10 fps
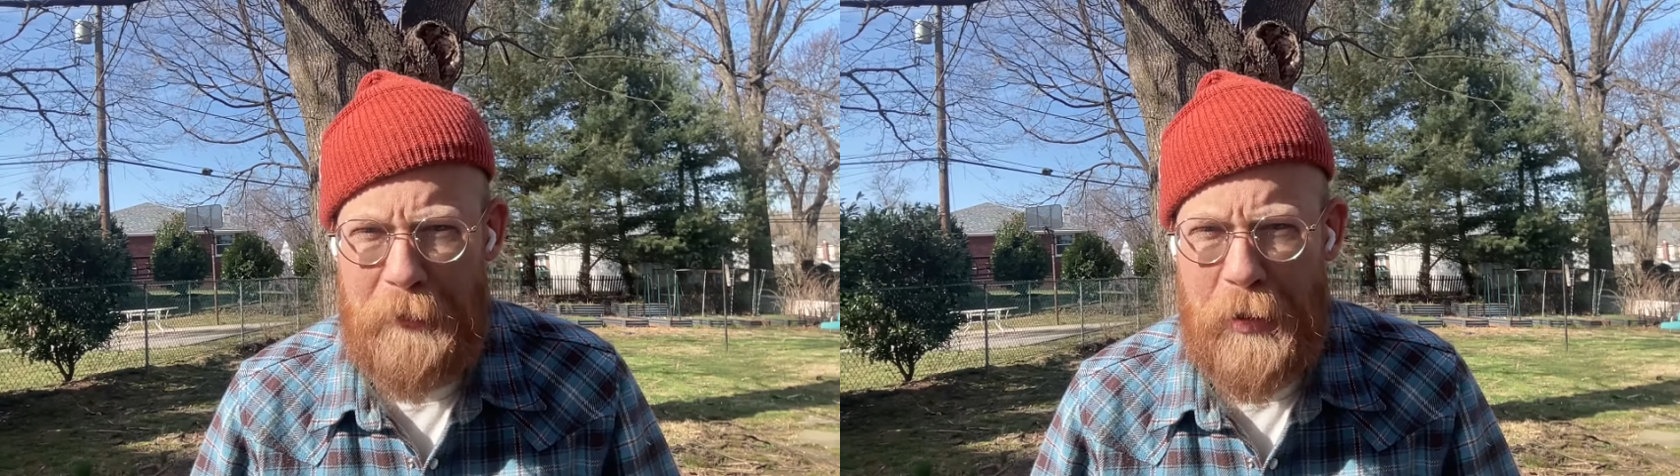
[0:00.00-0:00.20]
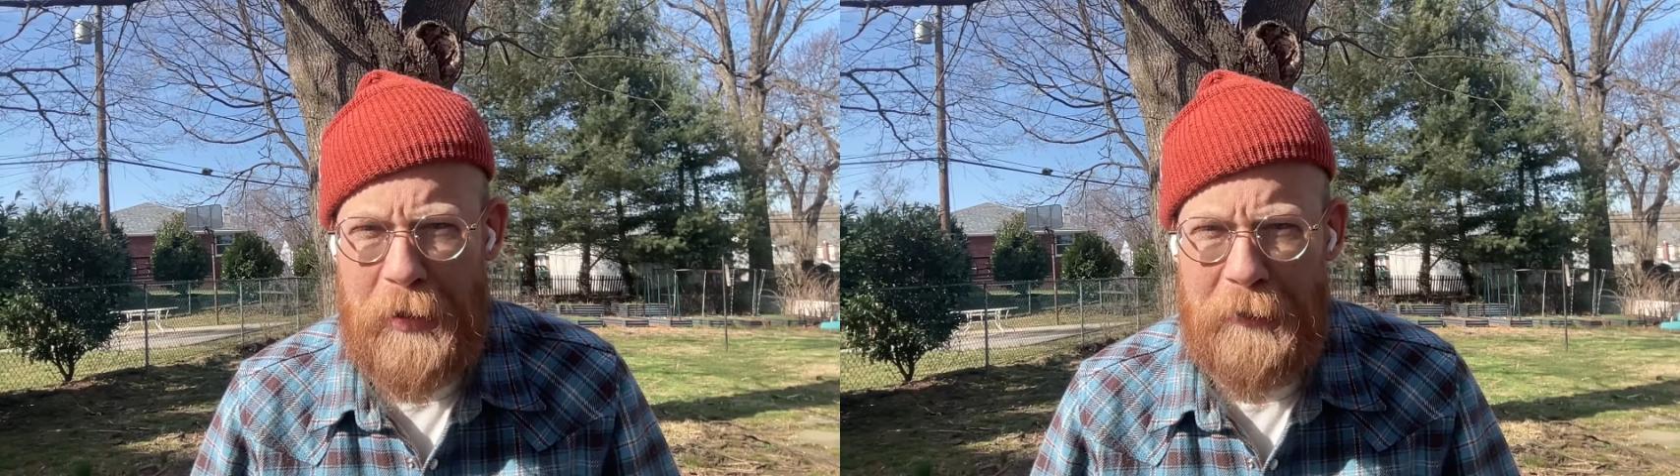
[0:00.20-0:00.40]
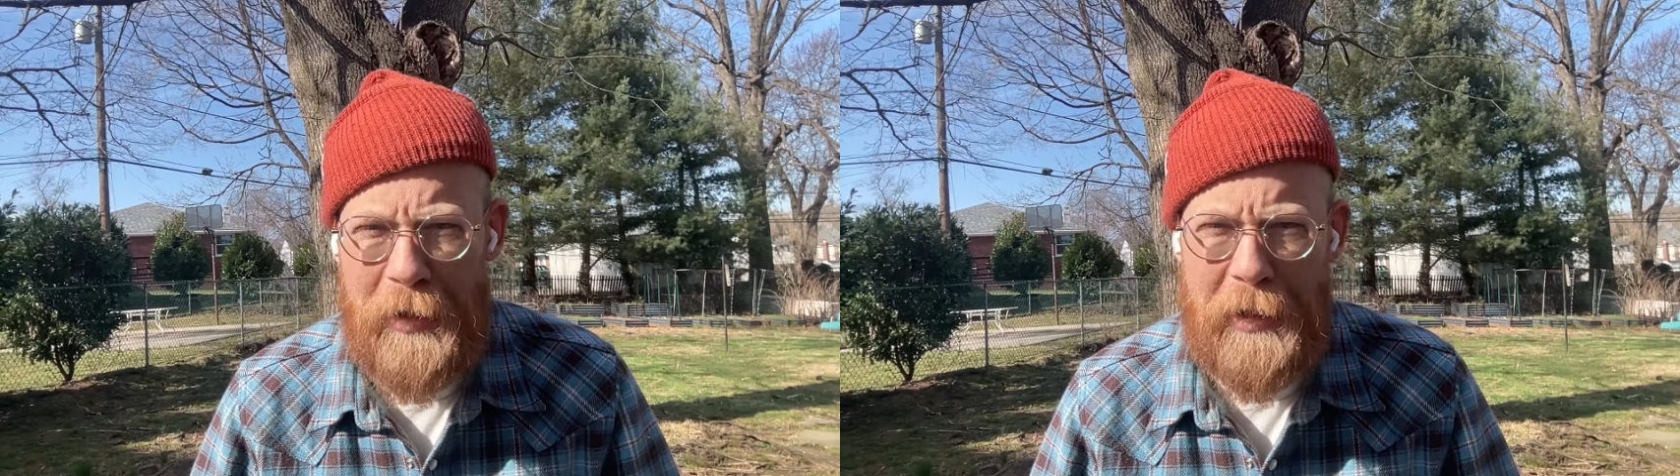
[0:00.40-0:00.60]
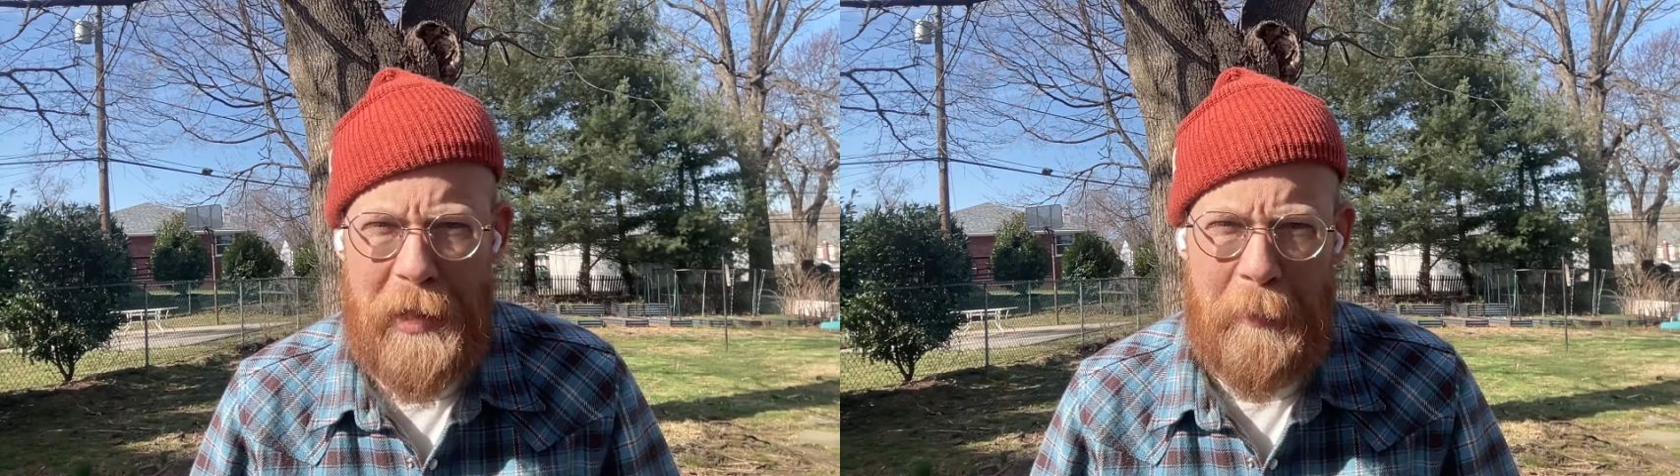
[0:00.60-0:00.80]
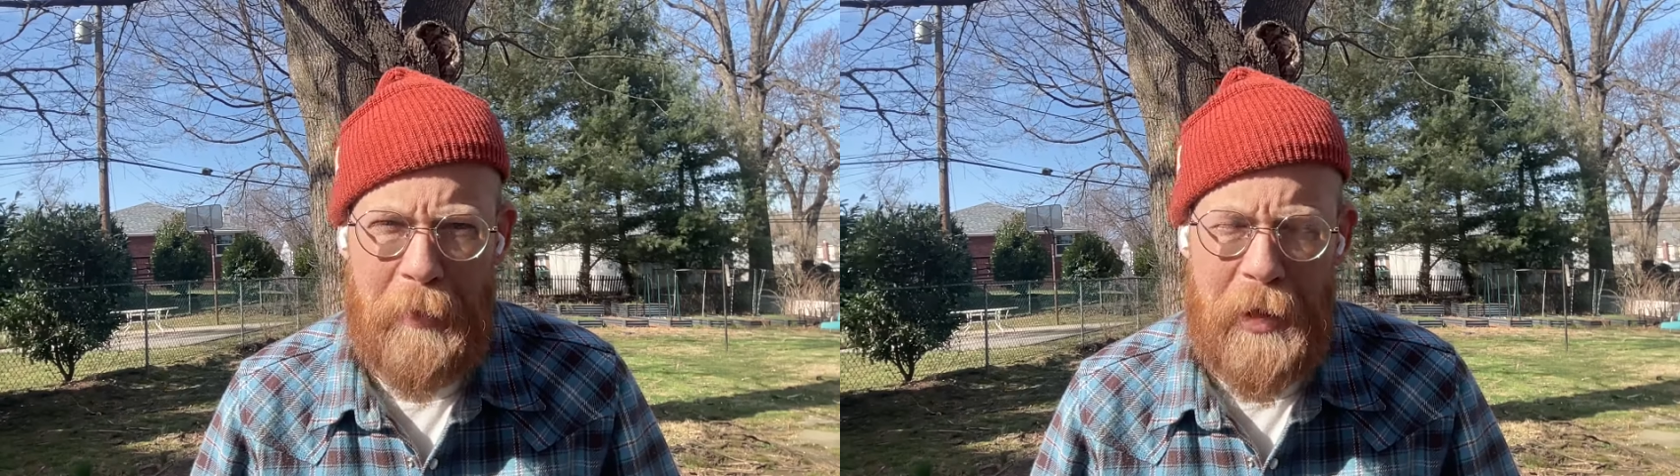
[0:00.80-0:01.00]
Director of
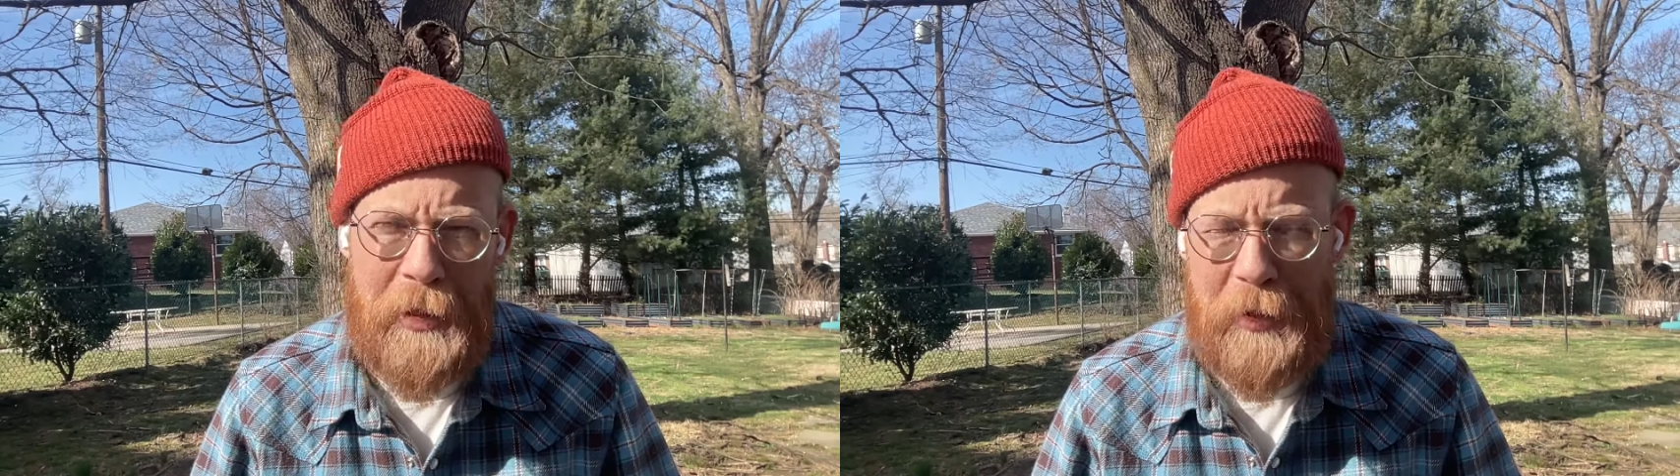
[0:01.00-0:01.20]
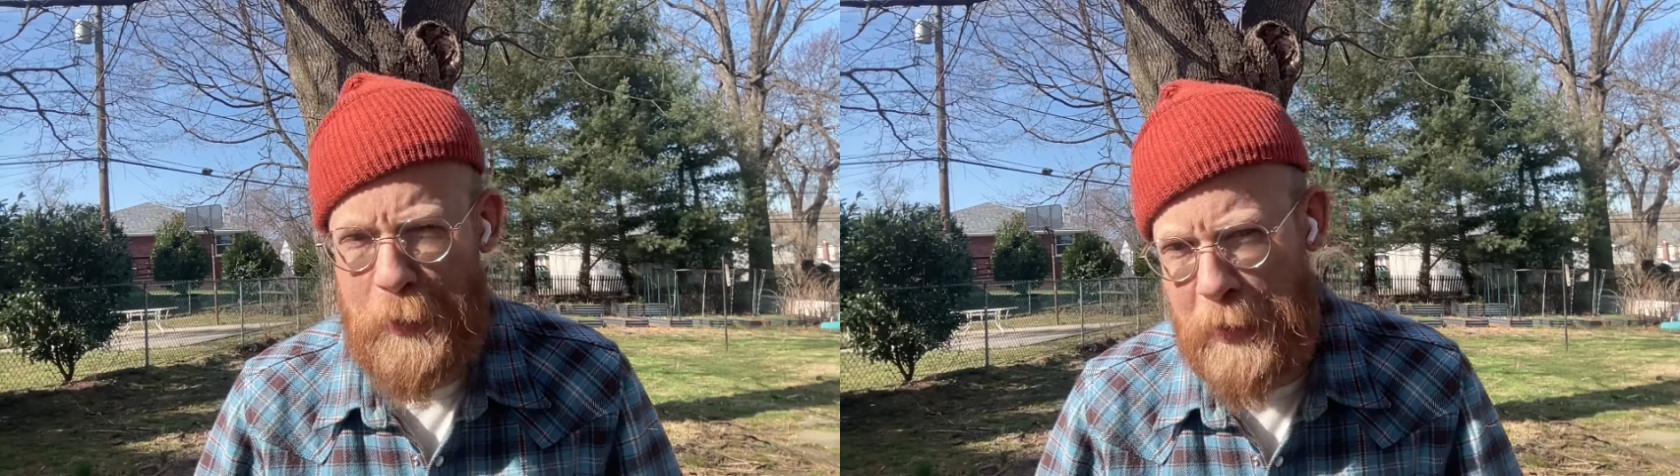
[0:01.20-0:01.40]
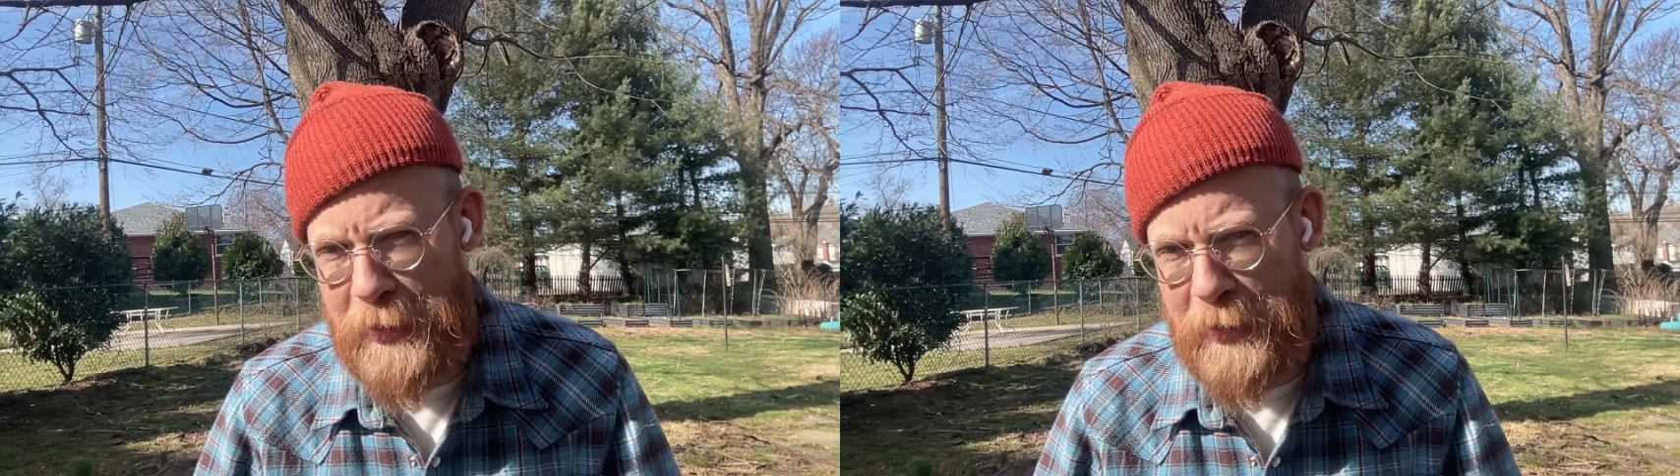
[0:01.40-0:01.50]
Legal Operations